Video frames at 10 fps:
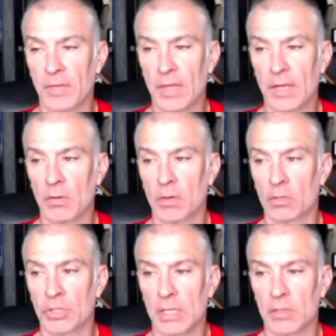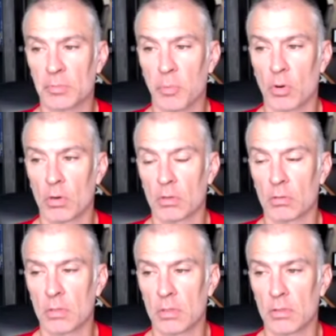they don't understand the sport or
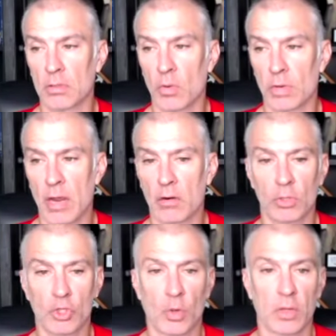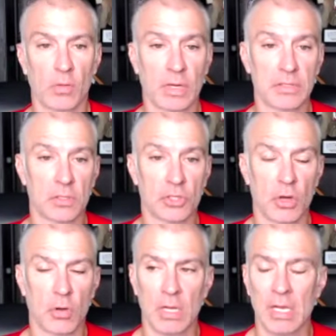don't care to enjoy the rest of the
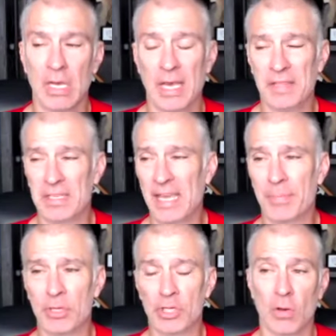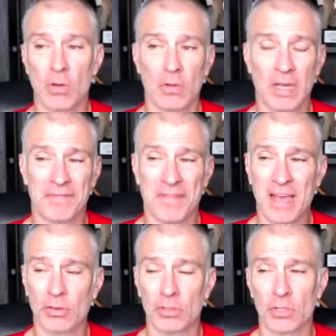show. And the Tampa show at
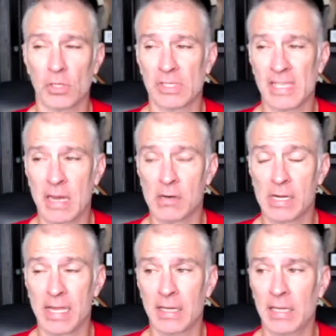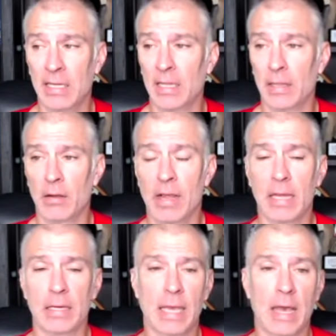finals on Saturday, they're
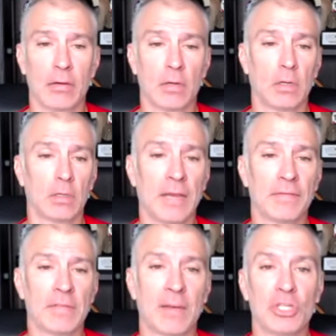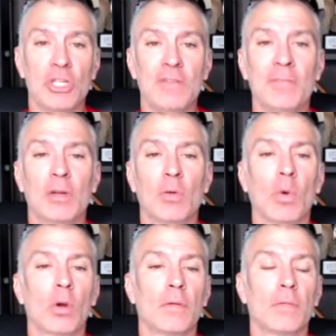handing out a lifetime achievement
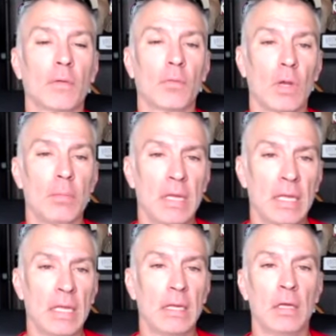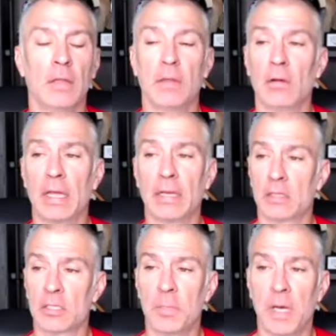award for 1 minute. They're letting the
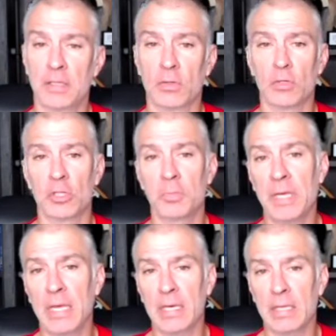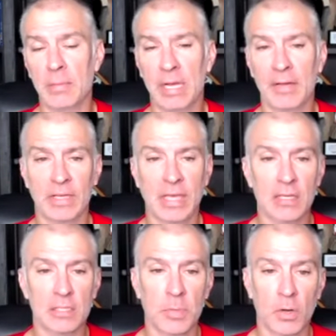sponsors speak. They might have a
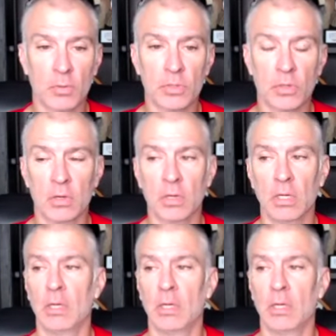guest poser.